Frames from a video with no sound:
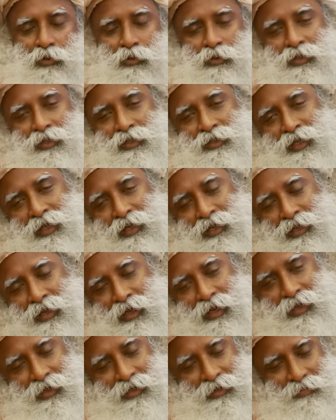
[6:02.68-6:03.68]
through this and
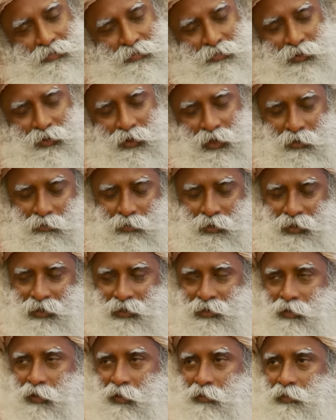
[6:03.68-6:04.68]
I… you know, I've been
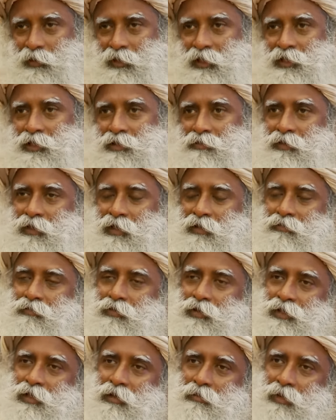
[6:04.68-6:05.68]
in conversation with him
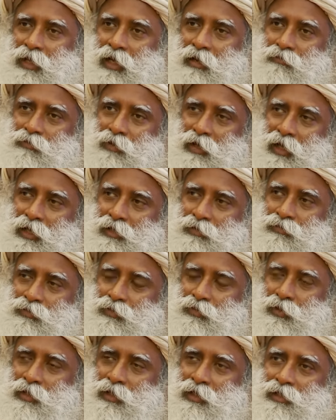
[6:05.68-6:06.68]
for some time for last
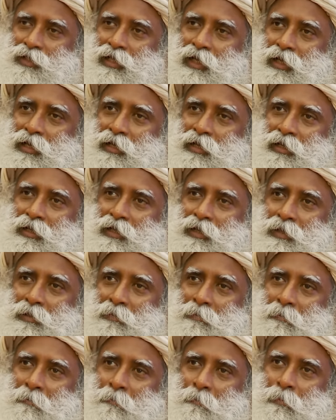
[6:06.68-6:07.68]
few years and uh,
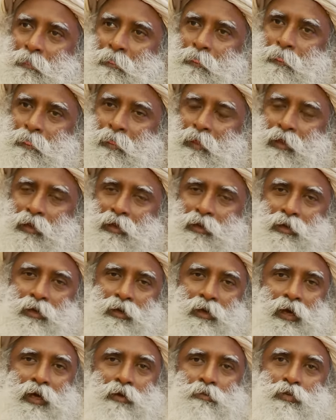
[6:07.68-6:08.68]

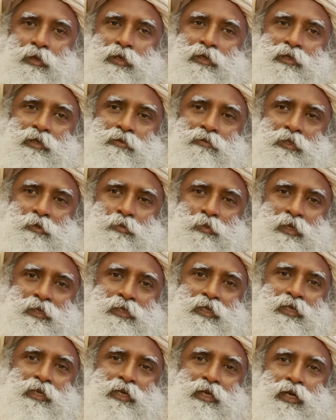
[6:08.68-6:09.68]
he had… he was
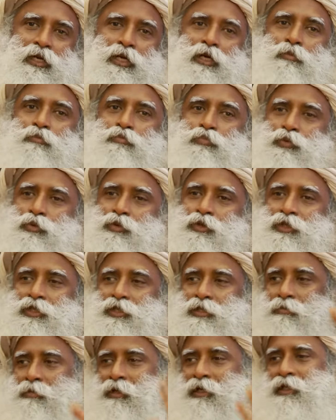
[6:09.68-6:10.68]
presenting a
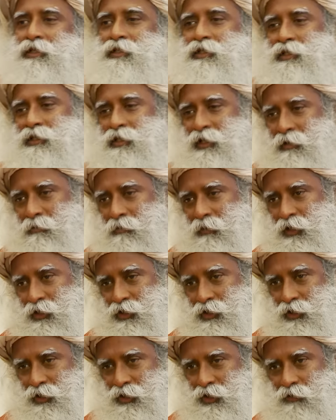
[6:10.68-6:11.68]
computer-simulated
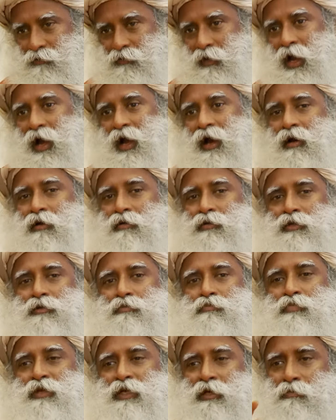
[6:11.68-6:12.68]
images of how the
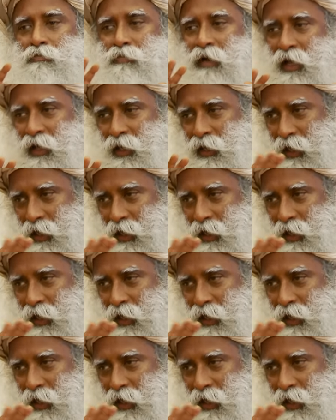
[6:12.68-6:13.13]
Big Bang